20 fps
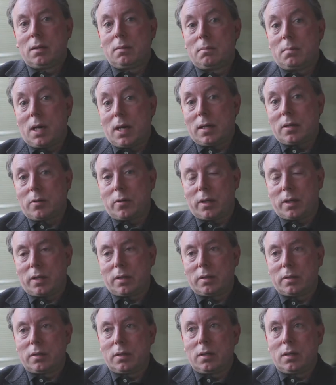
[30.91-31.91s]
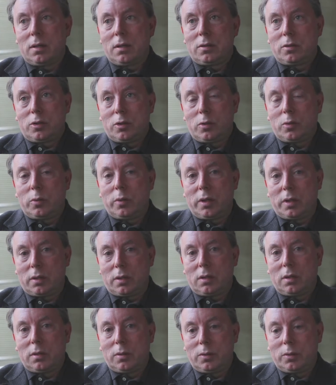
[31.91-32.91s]
migrated to
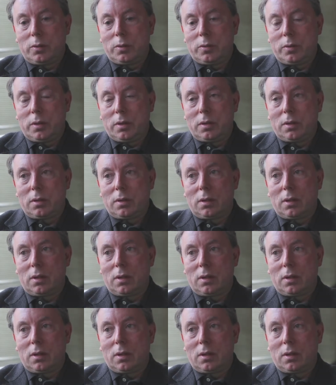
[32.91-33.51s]
include